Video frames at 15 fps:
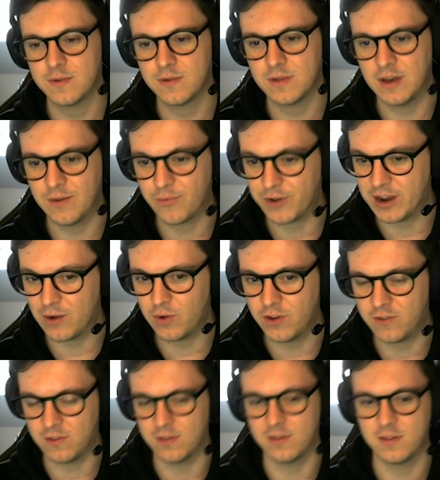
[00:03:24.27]
And for that
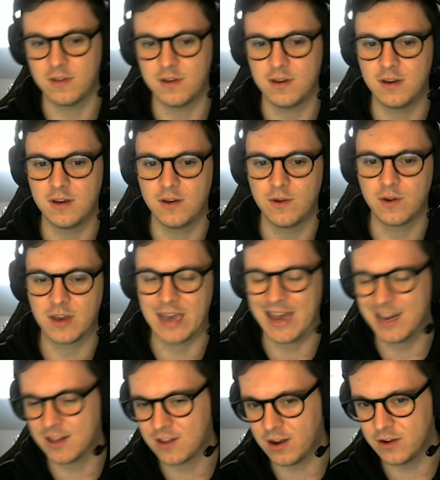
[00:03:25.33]
reason,
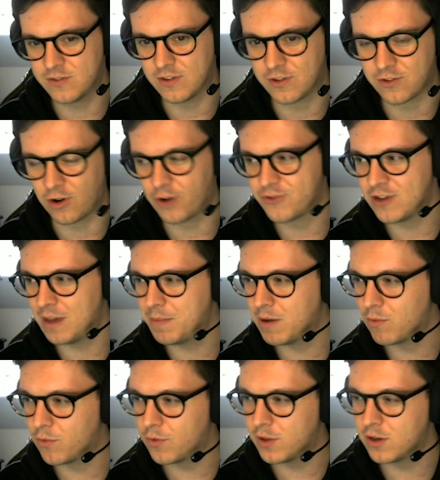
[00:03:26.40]
guiding touch and star shaping
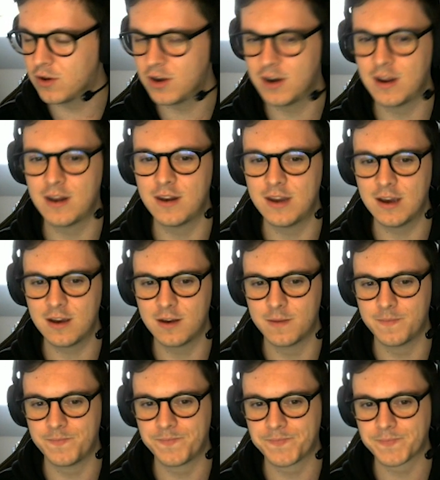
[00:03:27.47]
were really good in the deck.
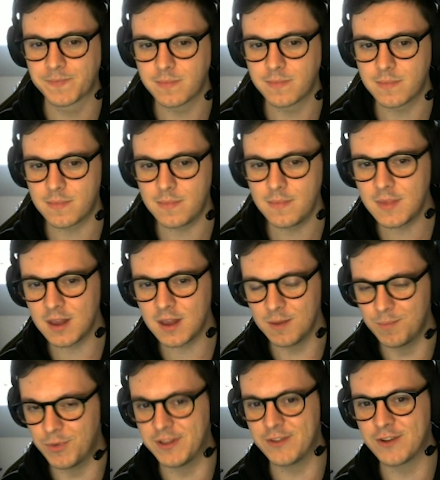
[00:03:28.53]

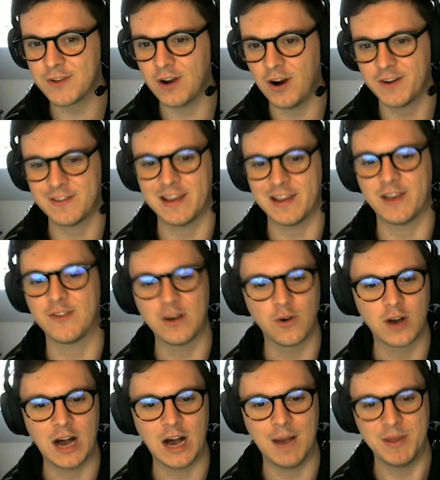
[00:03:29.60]
But this card is like a single
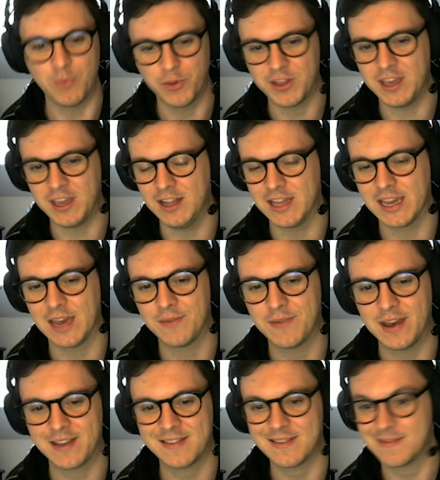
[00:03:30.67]
combat with the healing
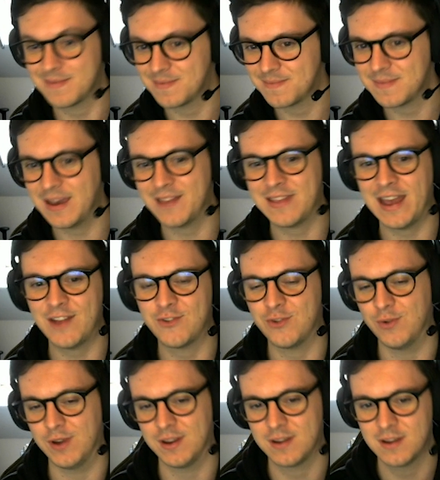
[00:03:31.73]
effect attached
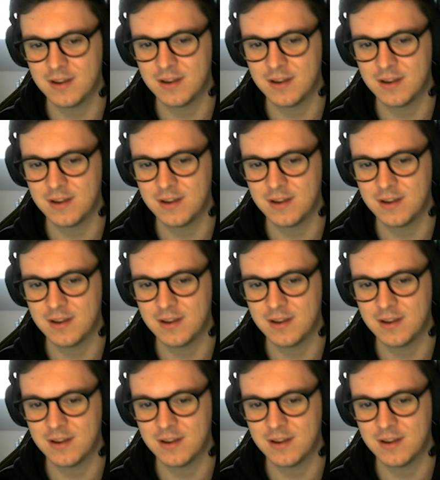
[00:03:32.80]
to it.